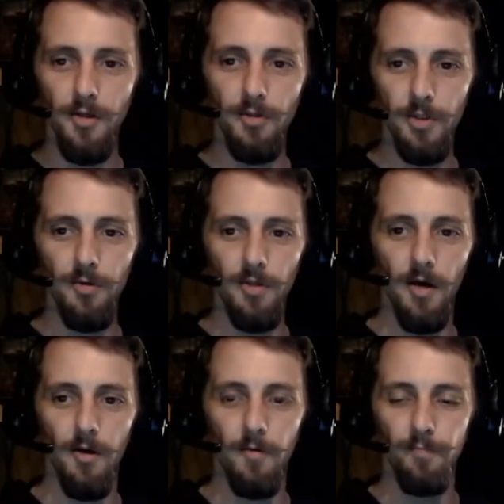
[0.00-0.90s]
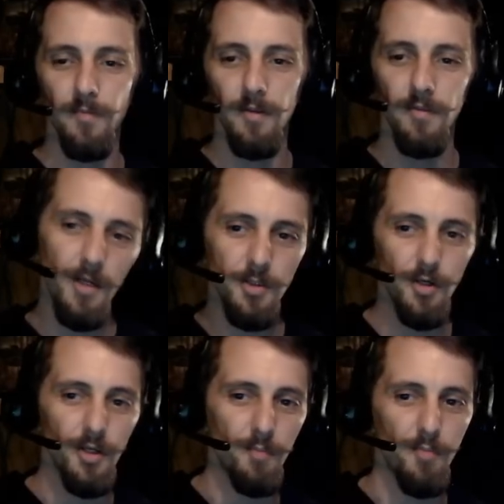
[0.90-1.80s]
new studio. Things are
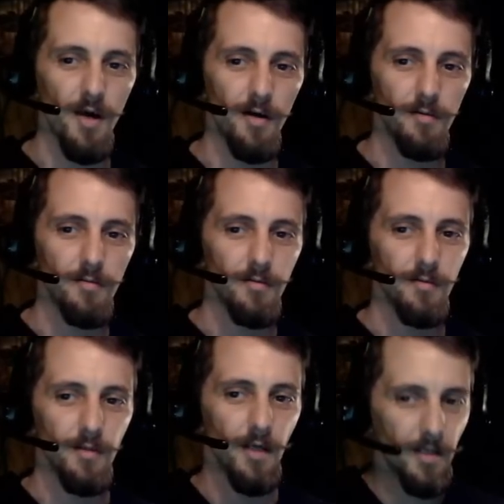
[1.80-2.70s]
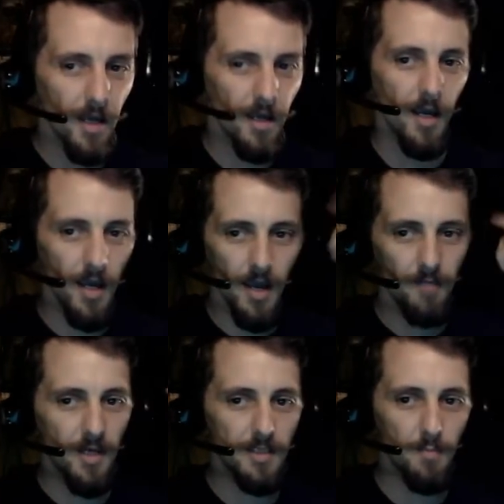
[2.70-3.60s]
going to get better.
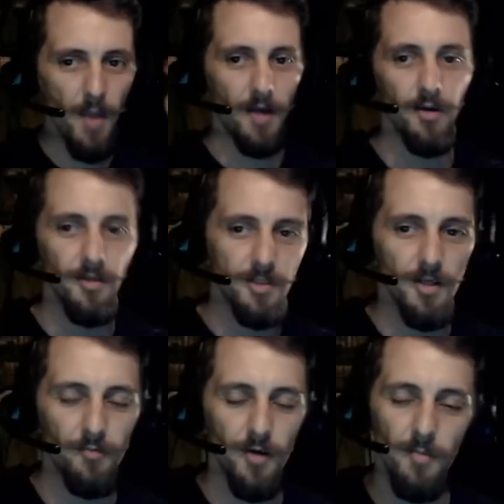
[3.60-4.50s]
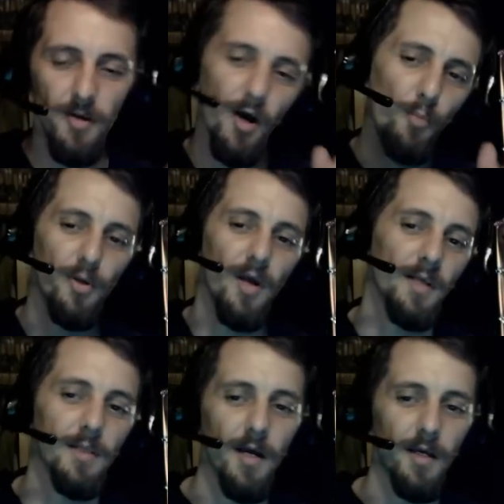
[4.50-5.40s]
I've got some background stuff coming. I hope you
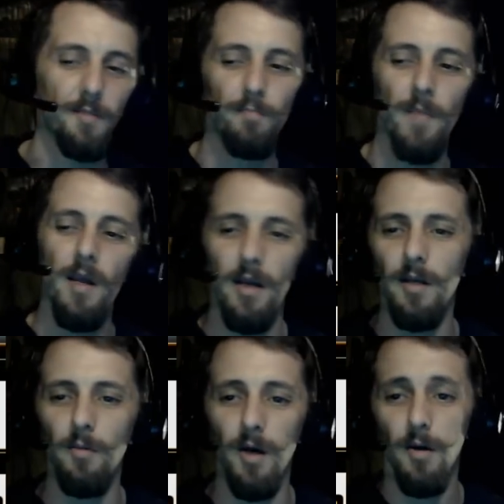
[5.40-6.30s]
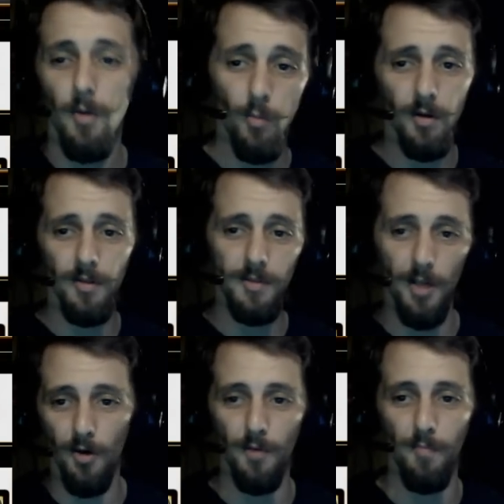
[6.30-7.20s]
guys like it. Anyway, we're going to
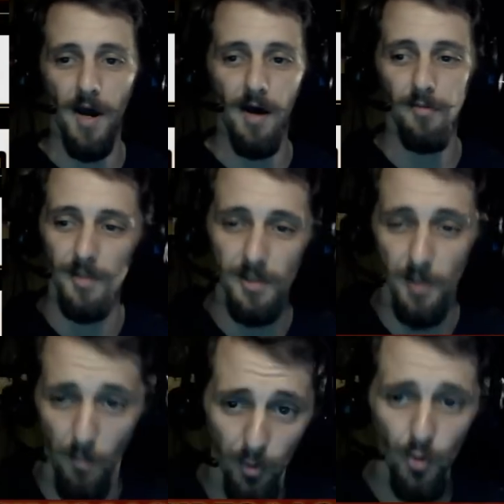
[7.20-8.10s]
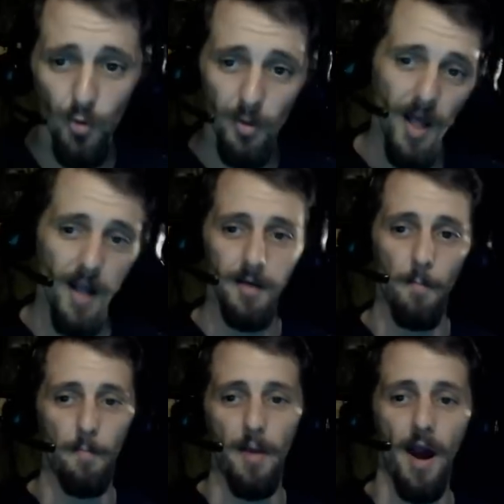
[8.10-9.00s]
talk about this blue-black
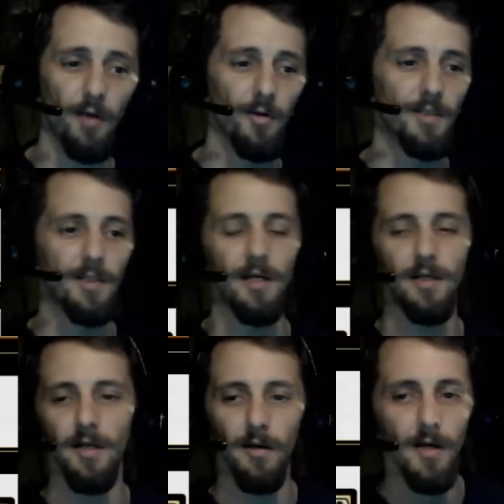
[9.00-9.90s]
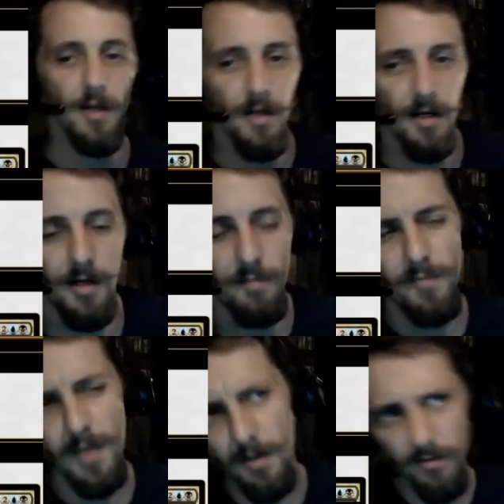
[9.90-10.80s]
Pirates deck here.
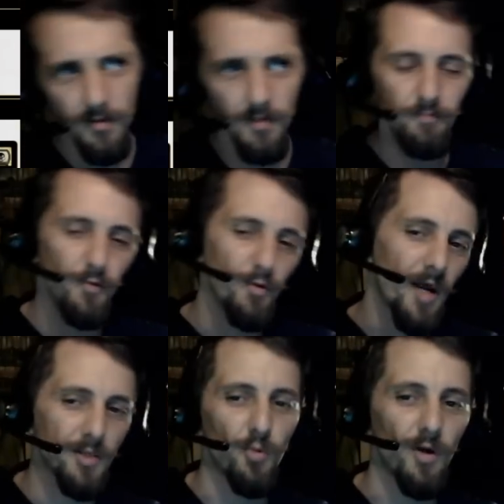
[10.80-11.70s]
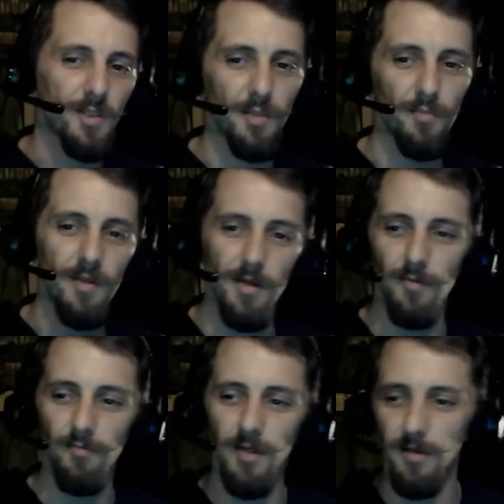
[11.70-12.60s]
Now, if you guys watch some of the
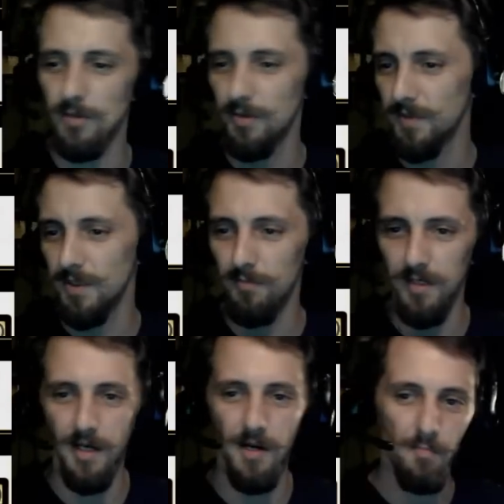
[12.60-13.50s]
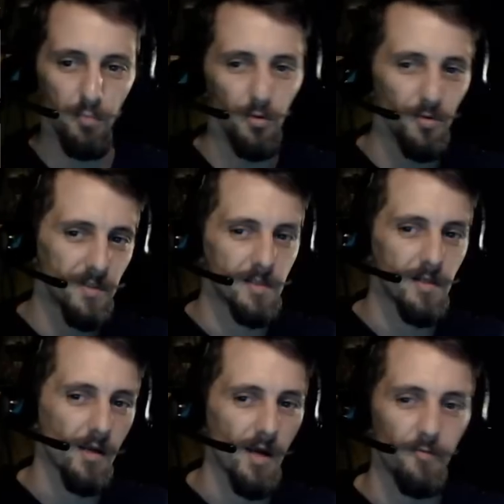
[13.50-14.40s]
other videos, you've seen me kind of pull this
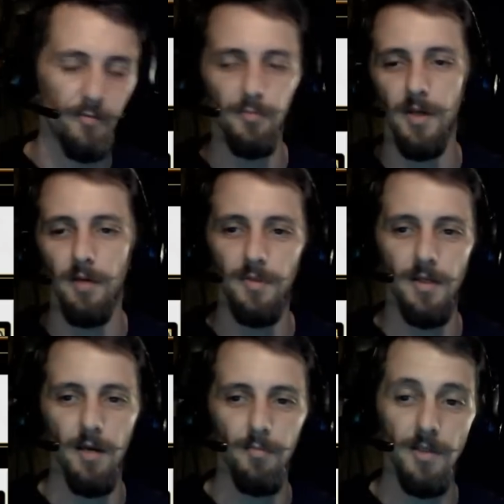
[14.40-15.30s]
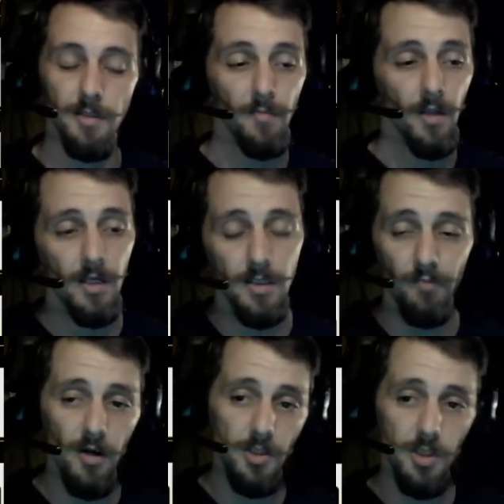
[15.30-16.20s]
deck out from time to time, as it's a
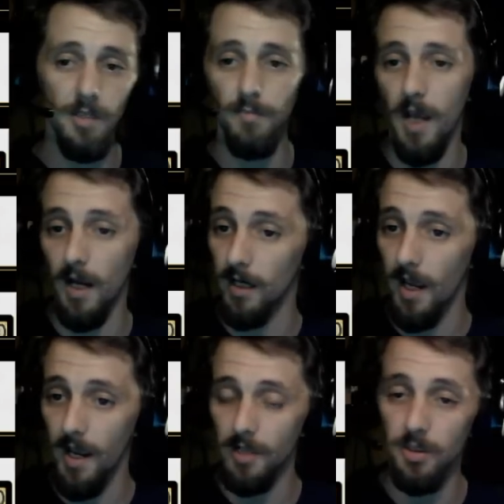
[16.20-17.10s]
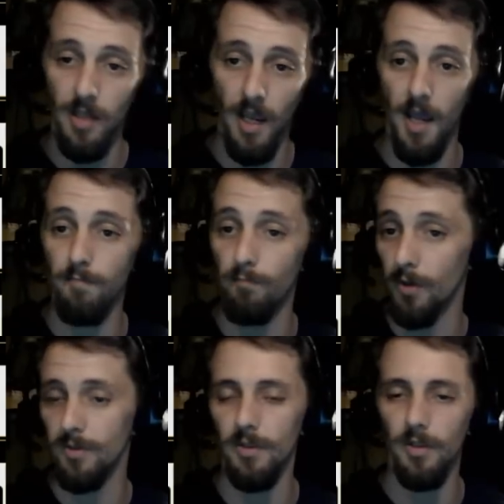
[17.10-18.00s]
very cheap deck, and I actually had
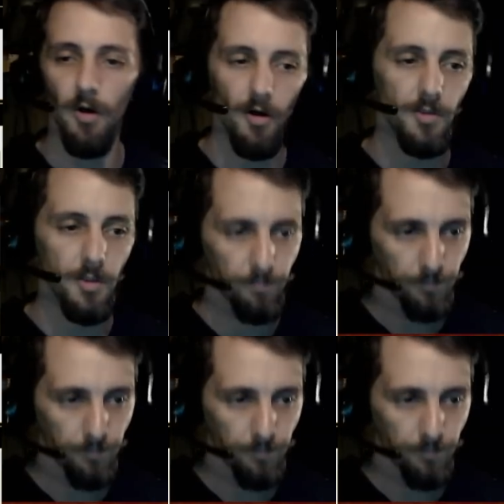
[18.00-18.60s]
most of the cards.